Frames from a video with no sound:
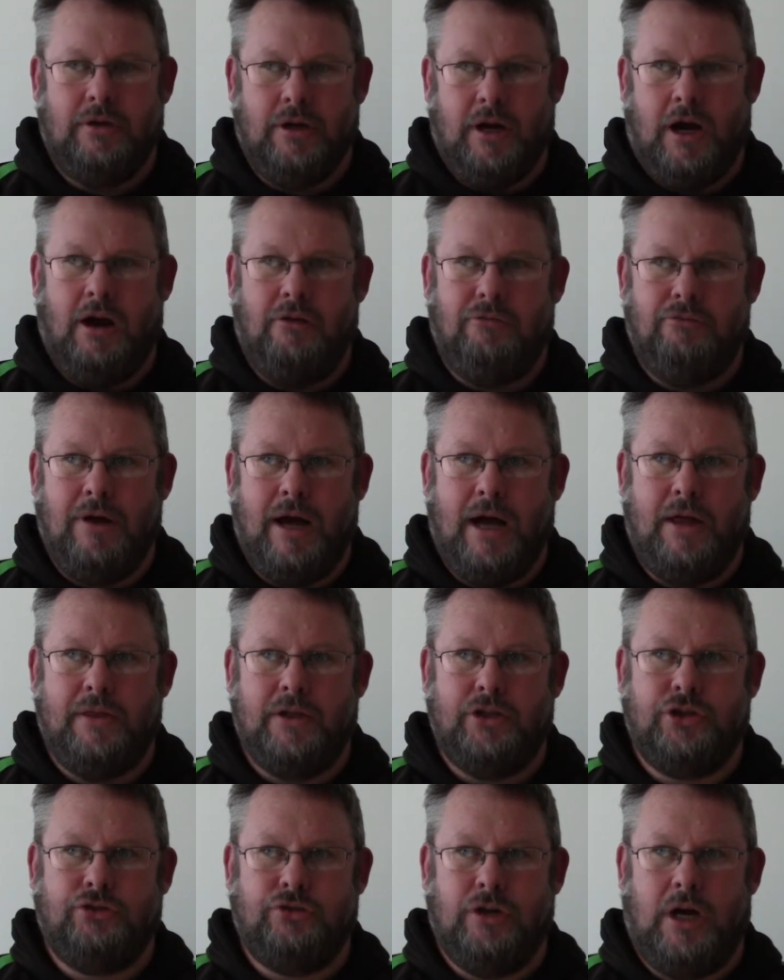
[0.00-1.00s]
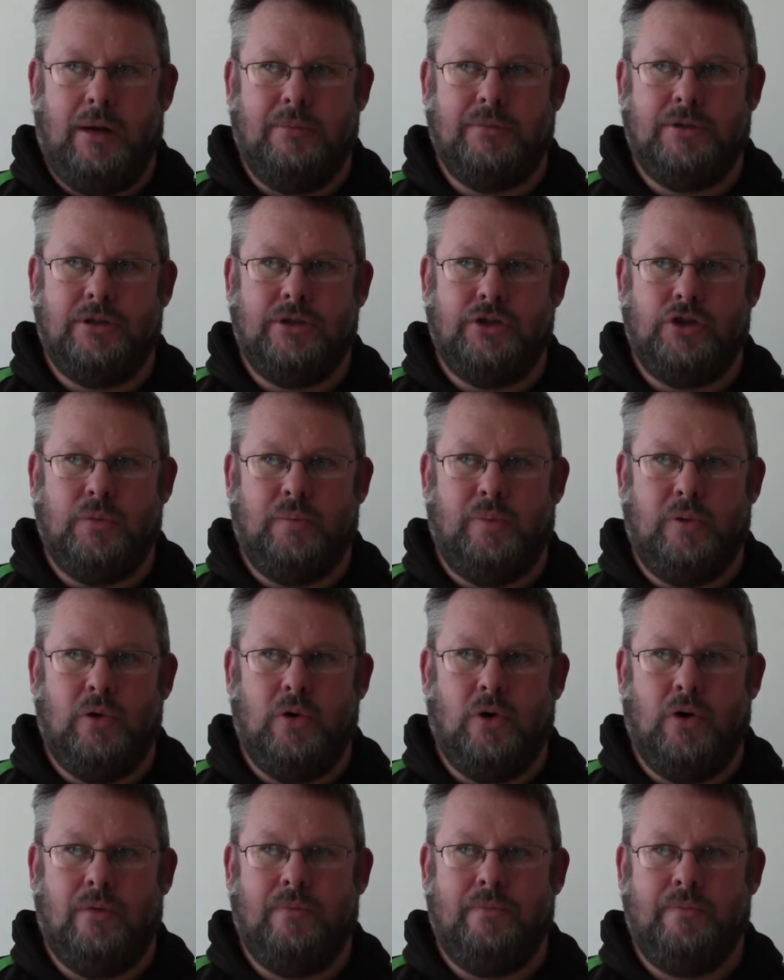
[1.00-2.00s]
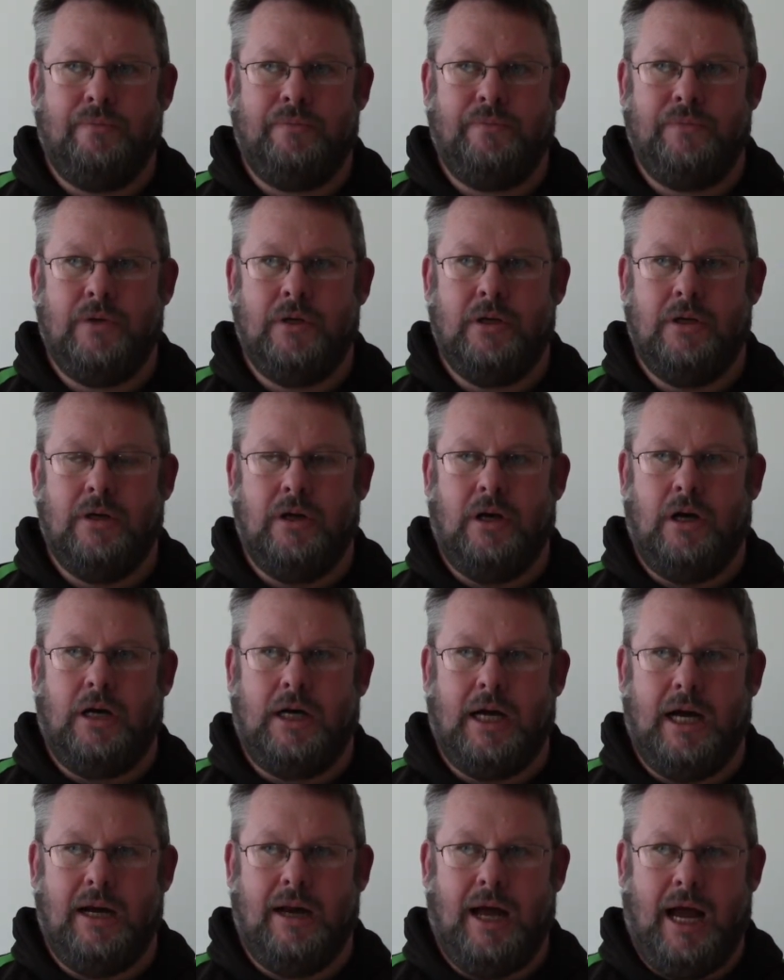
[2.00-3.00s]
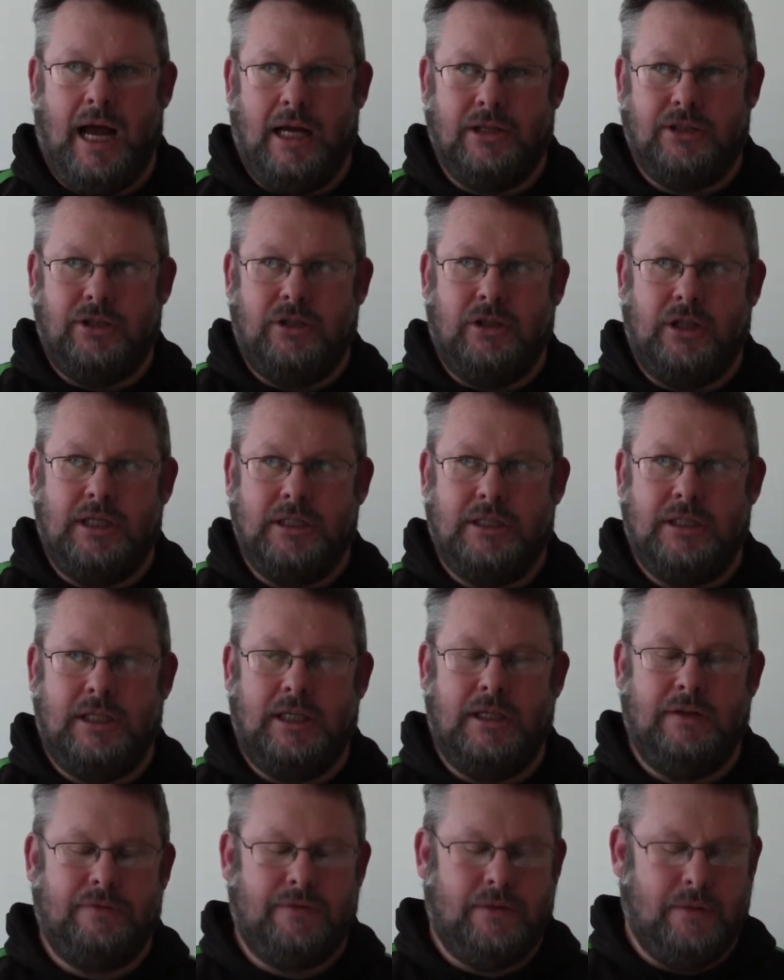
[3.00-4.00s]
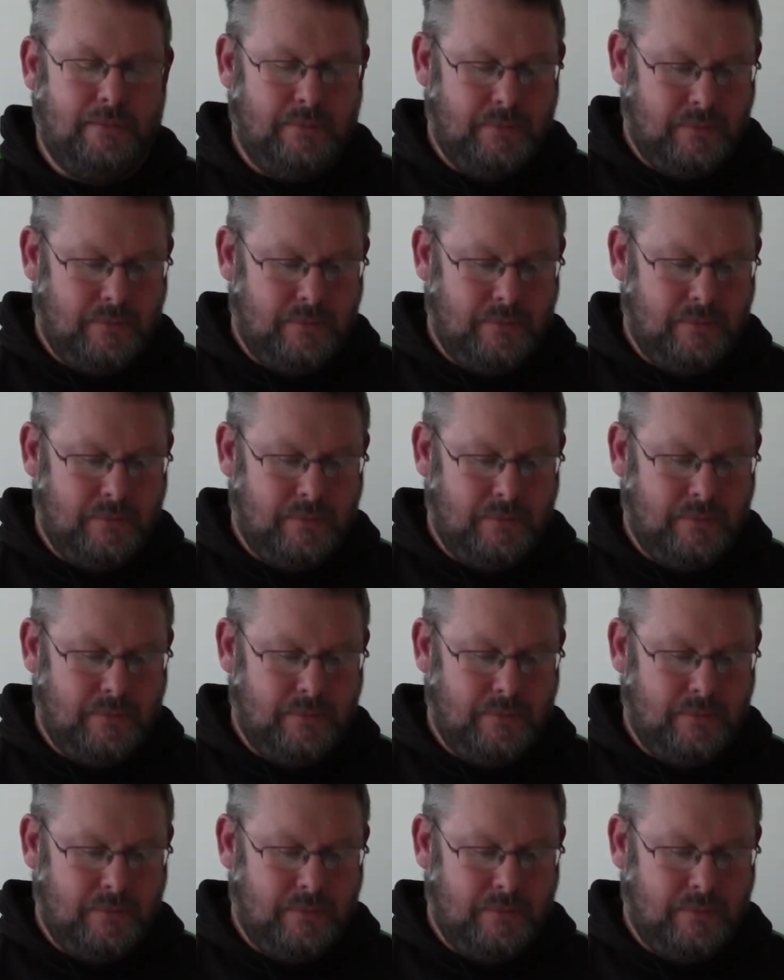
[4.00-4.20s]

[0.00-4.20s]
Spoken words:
around the straps and support. Okay, and actually looking to lift them.